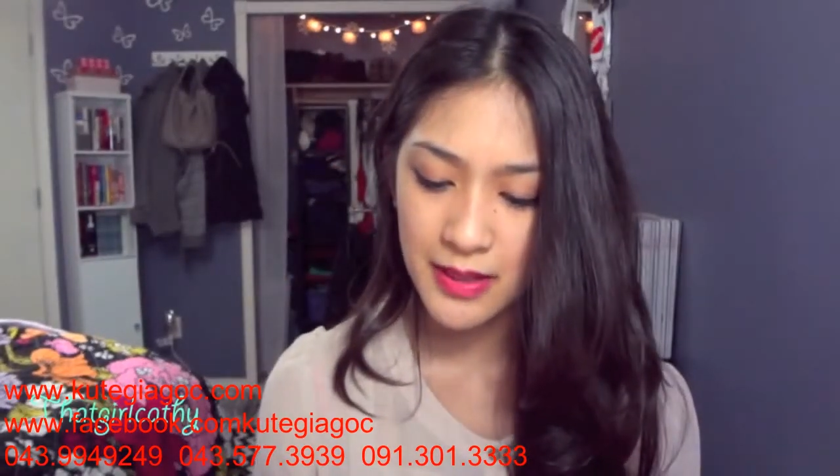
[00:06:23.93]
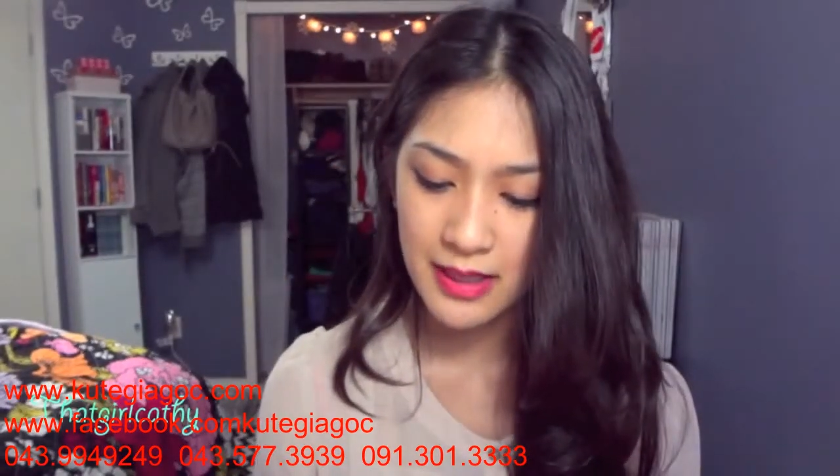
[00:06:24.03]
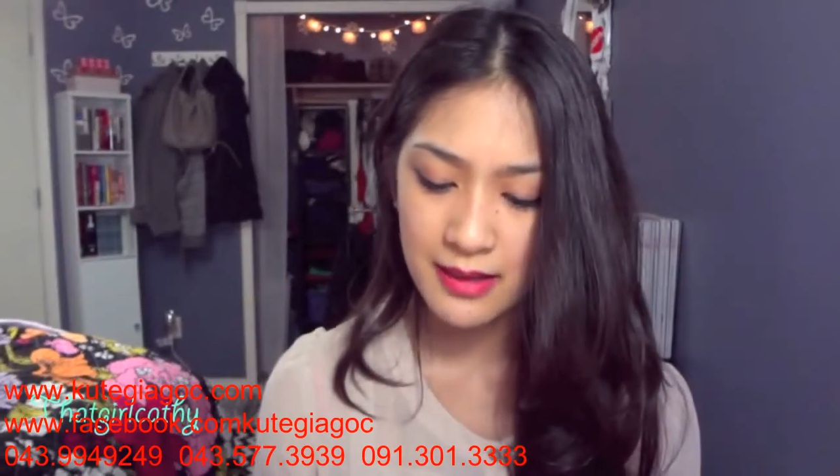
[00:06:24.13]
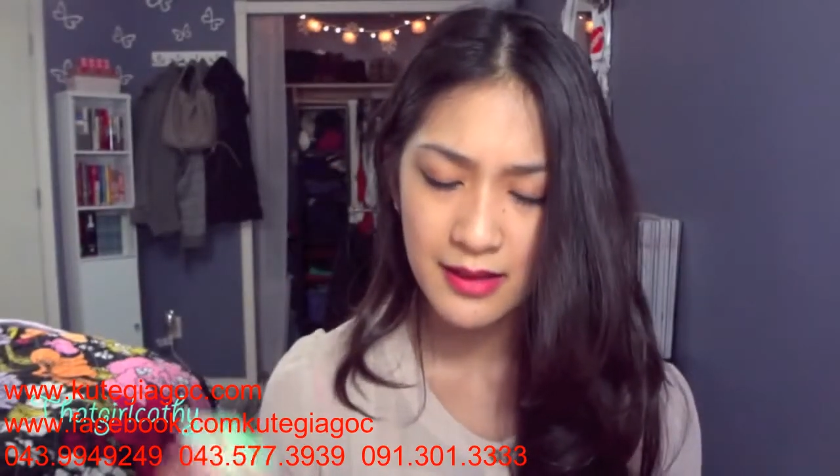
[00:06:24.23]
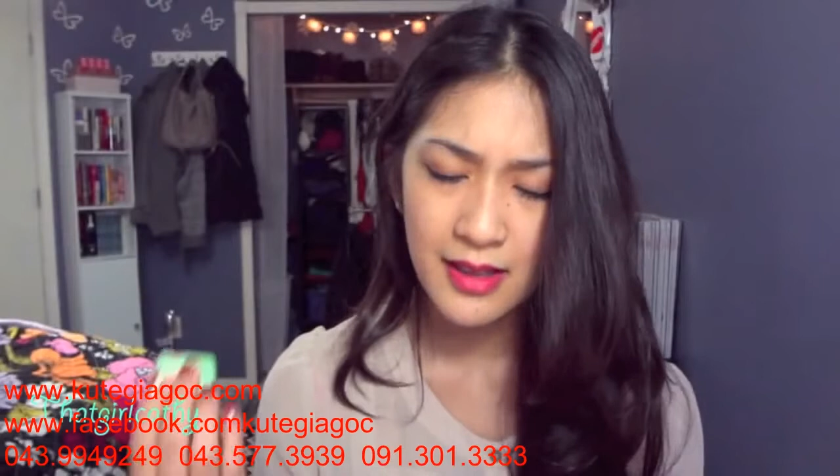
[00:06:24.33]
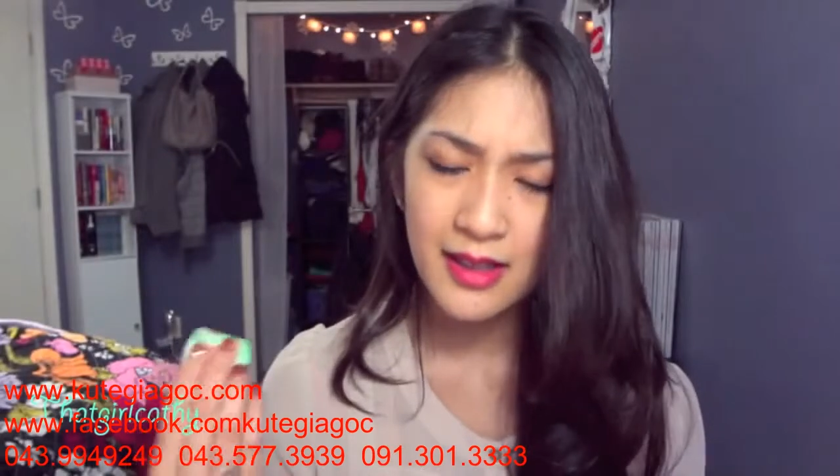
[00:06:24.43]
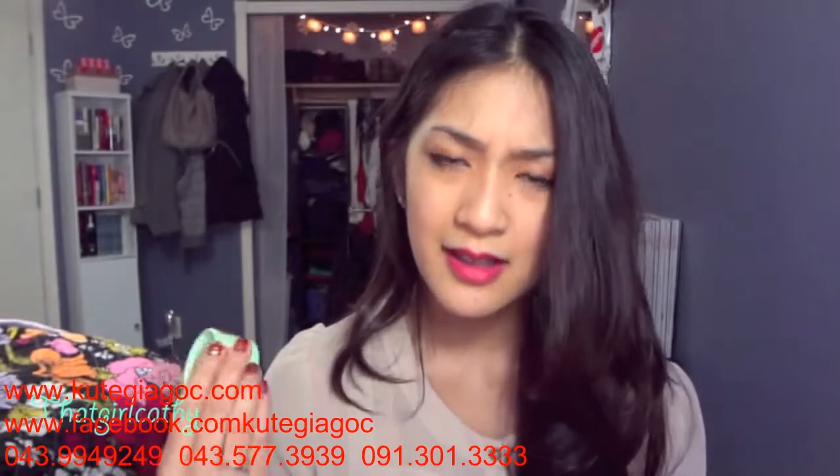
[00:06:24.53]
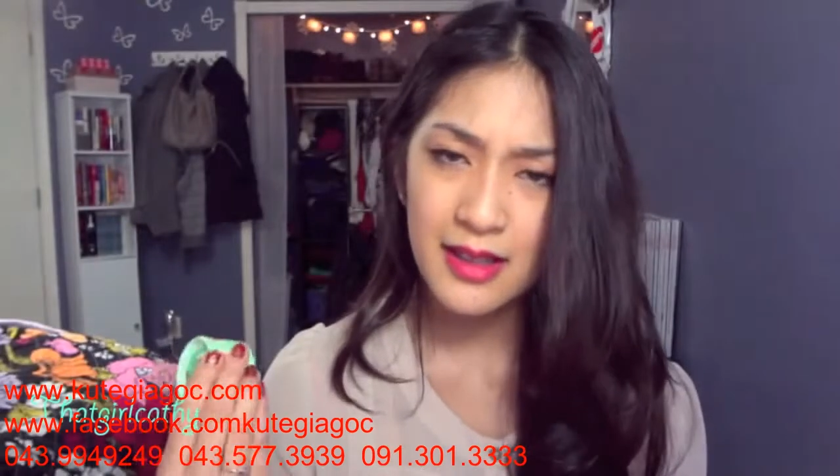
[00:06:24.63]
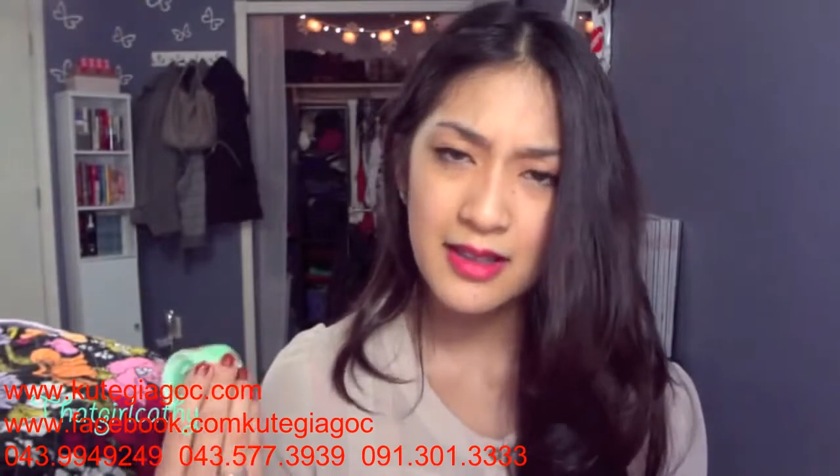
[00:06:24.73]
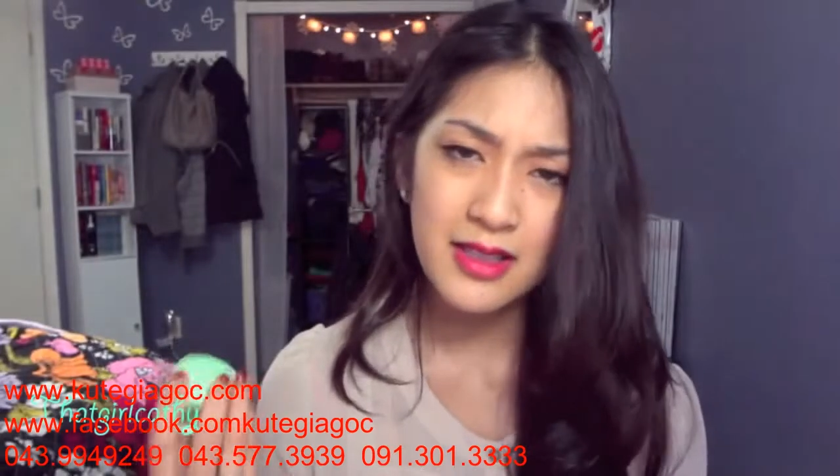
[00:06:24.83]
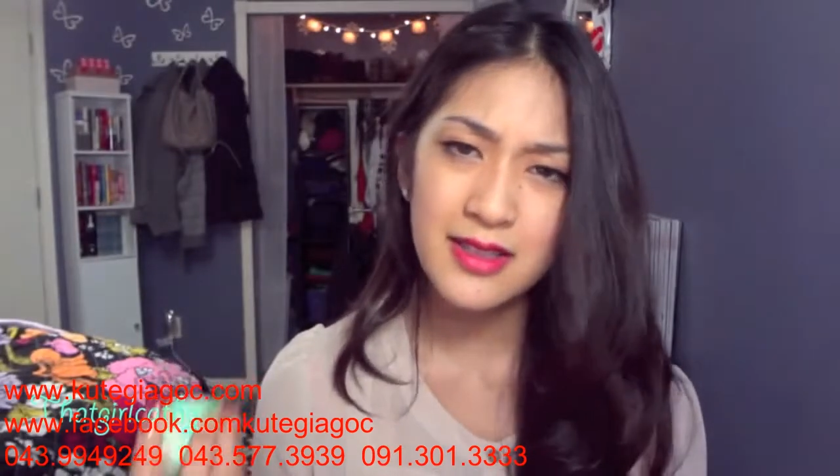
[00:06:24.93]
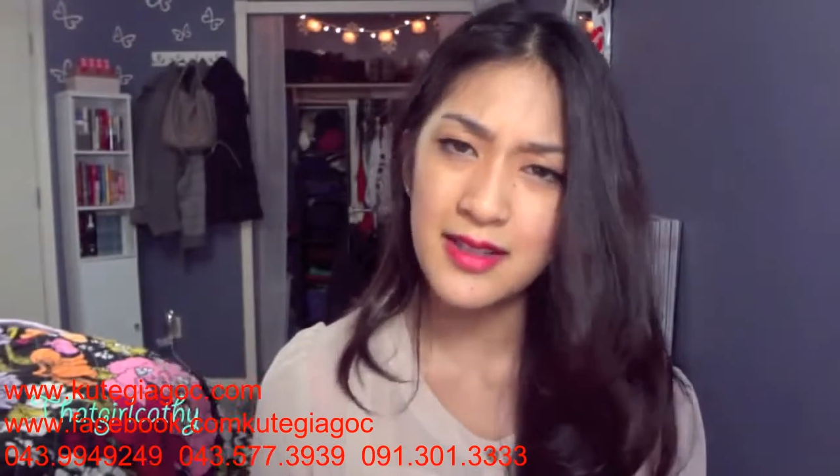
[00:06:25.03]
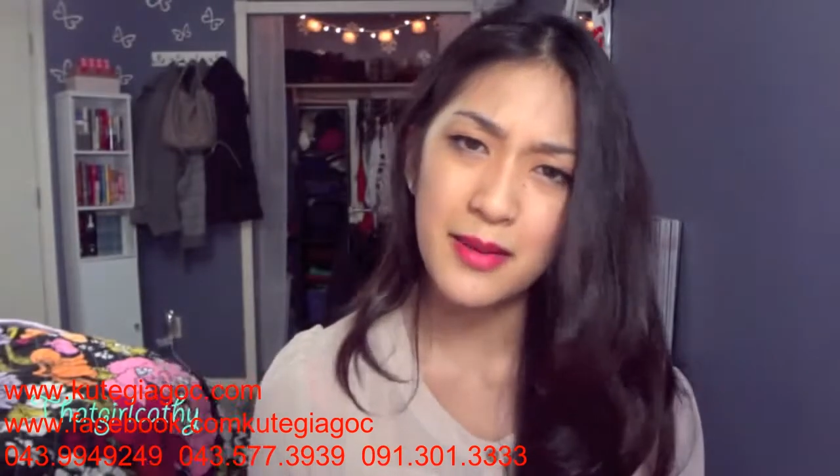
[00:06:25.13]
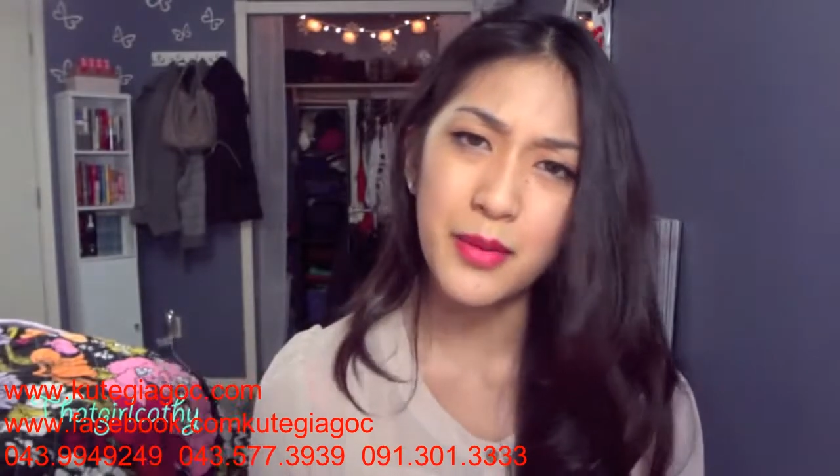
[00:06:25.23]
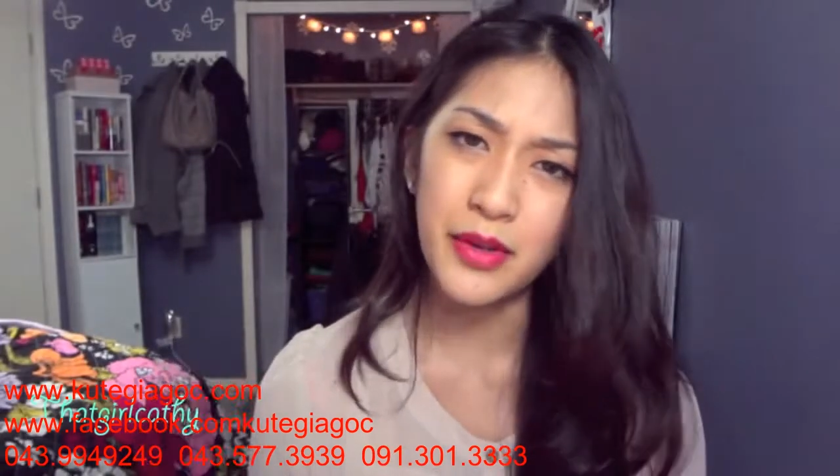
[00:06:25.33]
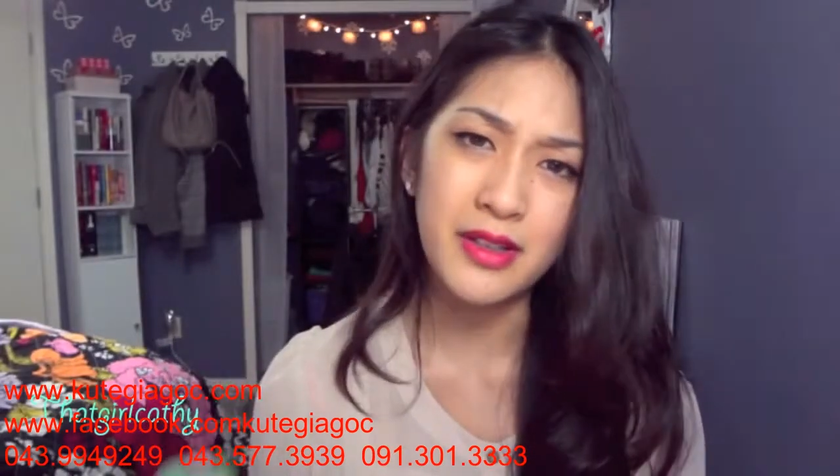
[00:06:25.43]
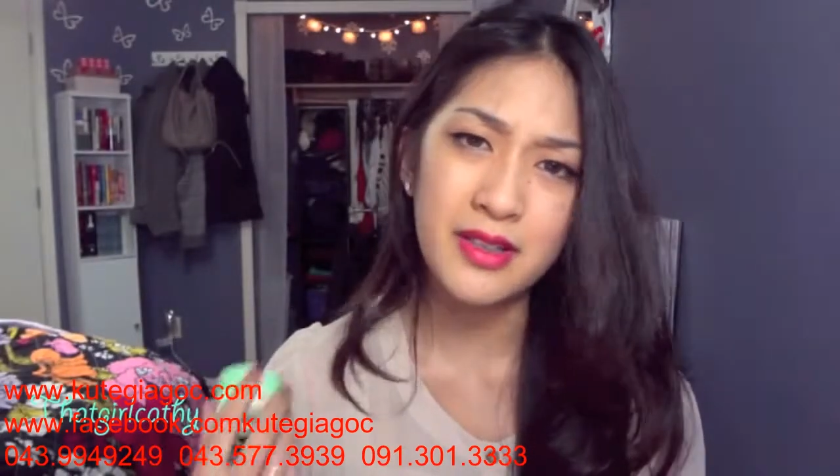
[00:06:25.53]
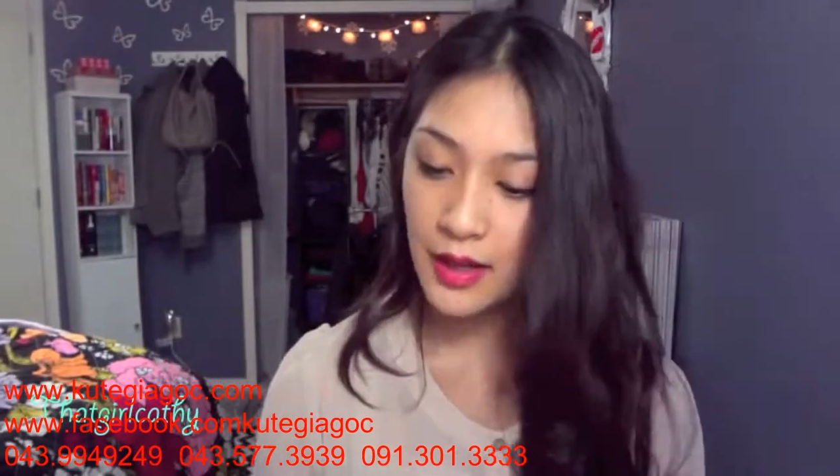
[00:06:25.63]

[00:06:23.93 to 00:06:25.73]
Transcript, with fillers: because it's just not important.